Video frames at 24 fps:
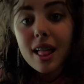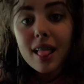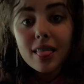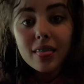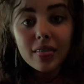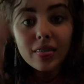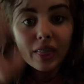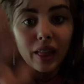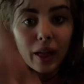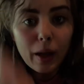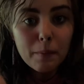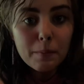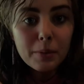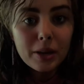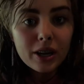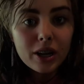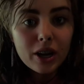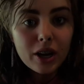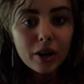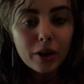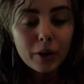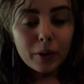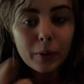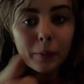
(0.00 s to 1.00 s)
let me
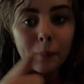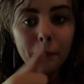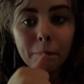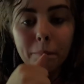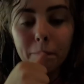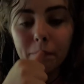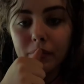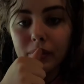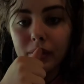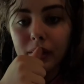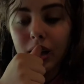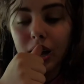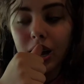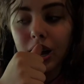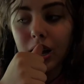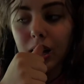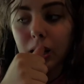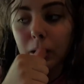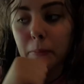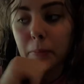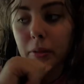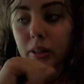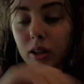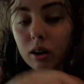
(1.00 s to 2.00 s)
know
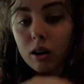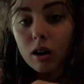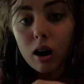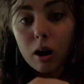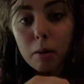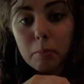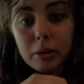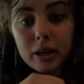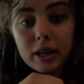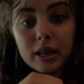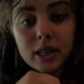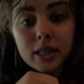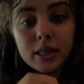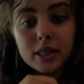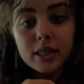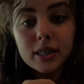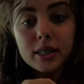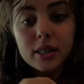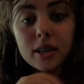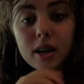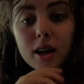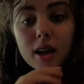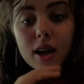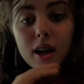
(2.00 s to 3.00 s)
in the comments.